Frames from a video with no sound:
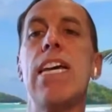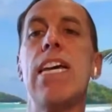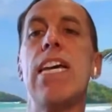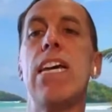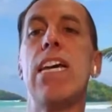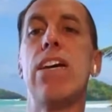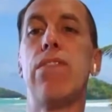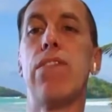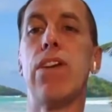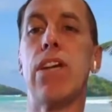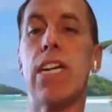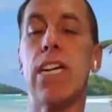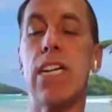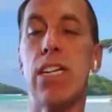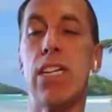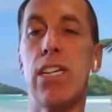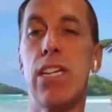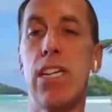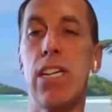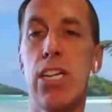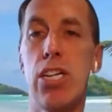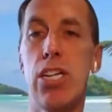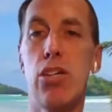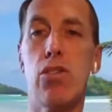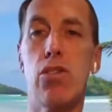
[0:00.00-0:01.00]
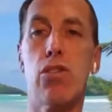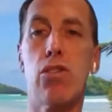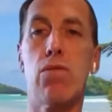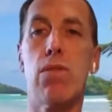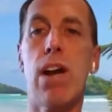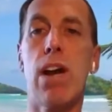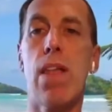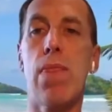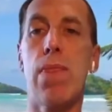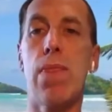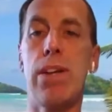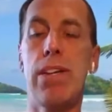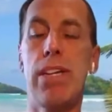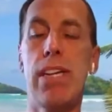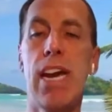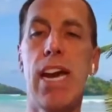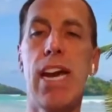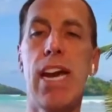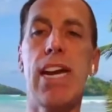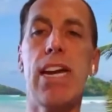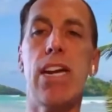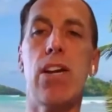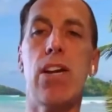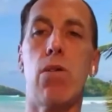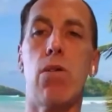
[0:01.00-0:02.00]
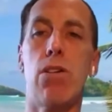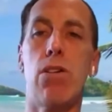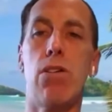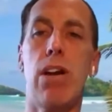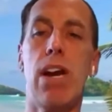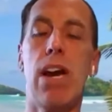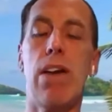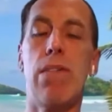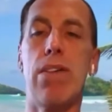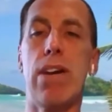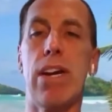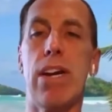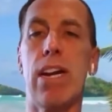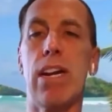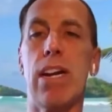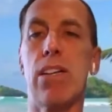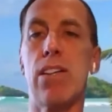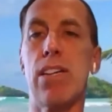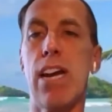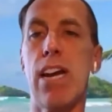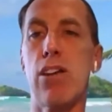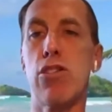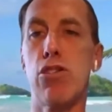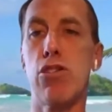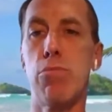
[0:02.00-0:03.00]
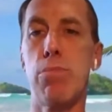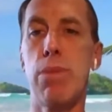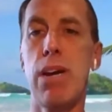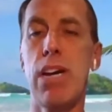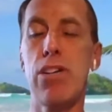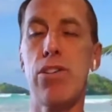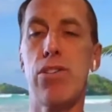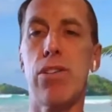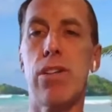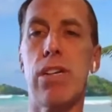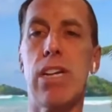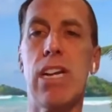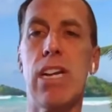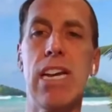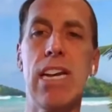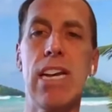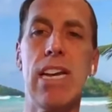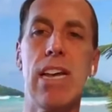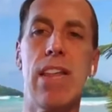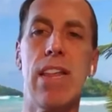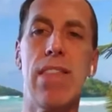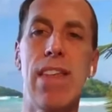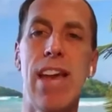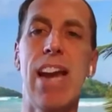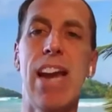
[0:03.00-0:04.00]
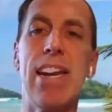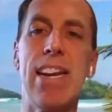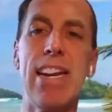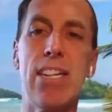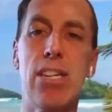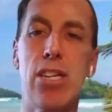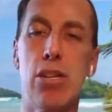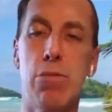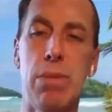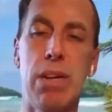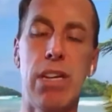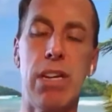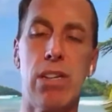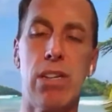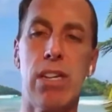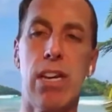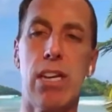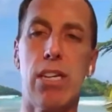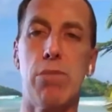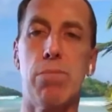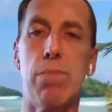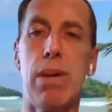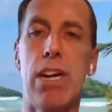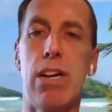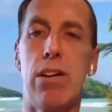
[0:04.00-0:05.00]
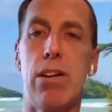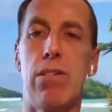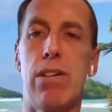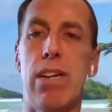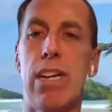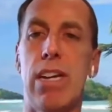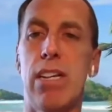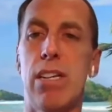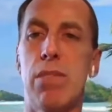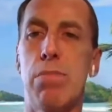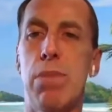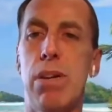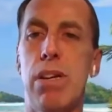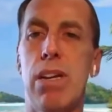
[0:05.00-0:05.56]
If it continues throughout the day or you're having an exacerbation, that needs to be assessed by your dentist.